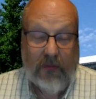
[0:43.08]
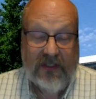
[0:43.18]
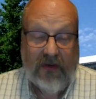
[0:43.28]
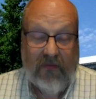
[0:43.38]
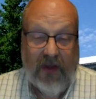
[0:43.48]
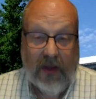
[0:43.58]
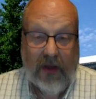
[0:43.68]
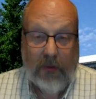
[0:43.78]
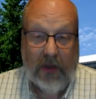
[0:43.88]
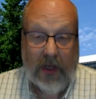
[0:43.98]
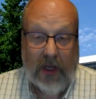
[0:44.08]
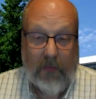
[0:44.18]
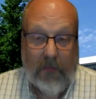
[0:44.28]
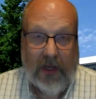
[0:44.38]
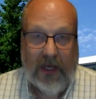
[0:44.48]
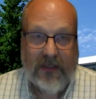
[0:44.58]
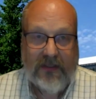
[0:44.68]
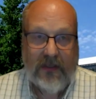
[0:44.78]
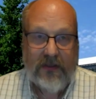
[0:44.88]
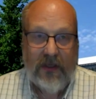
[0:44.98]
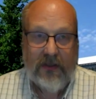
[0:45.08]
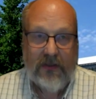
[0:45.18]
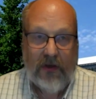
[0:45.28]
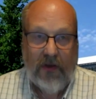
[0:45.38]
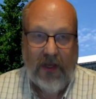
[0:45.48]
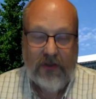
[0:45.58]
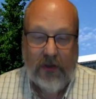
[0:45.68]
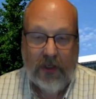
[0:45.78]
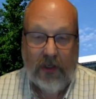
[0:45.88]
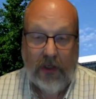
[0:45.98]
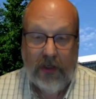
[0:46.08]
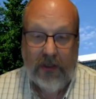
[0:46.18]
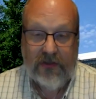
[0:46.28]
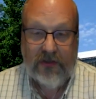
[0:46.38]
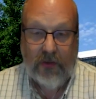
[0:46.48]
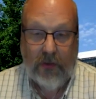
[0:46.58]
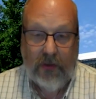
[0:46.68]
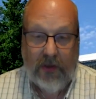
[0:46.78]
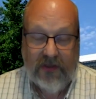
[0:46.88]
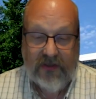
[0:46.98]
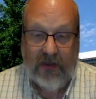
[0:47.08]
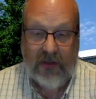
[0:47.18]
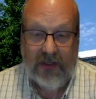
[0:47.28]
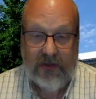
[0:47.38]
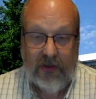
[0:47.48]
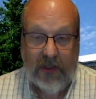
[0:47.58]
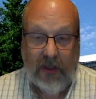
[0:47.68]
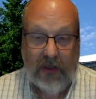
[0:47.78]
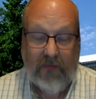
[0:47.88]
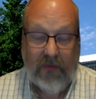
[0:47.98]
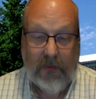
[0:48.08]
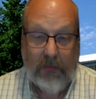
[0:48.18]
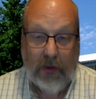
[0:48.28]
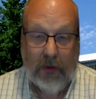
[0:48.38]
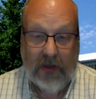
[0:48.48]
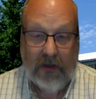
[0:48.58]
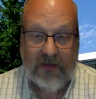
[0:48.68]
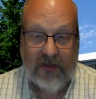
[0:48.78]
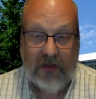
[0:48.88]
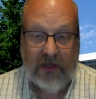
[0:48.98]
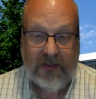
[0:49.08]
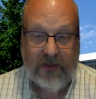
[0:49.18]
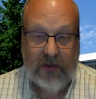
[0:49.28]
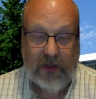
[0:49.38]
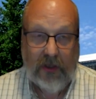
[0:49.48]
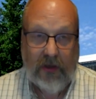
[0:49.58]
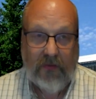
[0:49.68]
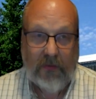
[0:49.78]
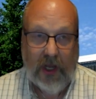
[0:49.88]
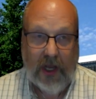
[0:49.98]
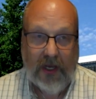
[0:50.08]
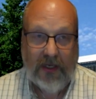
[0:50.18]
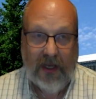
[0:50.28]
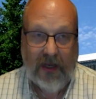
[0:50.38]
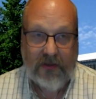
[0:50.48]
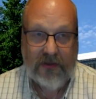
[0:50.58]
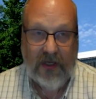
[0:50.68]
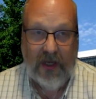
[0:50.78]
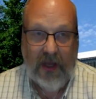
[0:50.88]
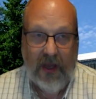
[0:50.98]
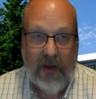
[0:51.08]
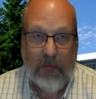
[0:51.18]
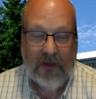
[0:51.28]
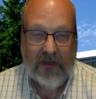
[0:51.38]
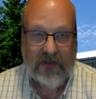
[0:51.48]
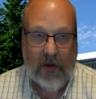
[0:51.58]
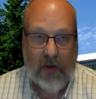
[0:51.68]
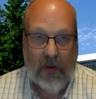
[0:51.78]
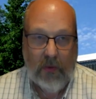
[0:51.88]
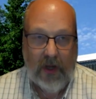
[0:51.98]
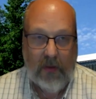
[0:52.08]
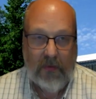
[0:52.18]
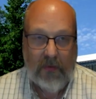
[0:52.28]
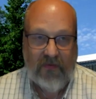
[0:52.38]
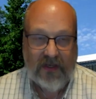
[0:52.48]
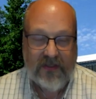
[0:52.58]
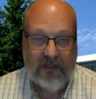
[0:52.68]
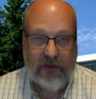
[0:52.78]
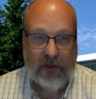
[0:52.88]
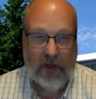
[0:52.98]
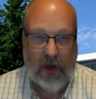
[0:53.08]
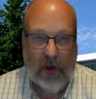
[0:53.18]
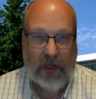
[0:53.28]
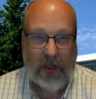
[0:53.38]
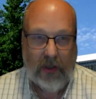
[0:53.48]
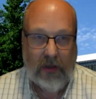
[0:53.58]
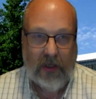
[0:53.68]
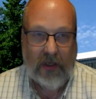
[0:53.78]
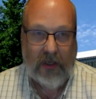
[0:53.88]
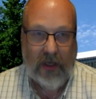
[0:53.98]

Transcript: it was invaluable because there's certain things you can learn in school. There's certain things you can learn from a book. There's certain things you can learn from talking to others. But there's a whole realm of things that you can only learn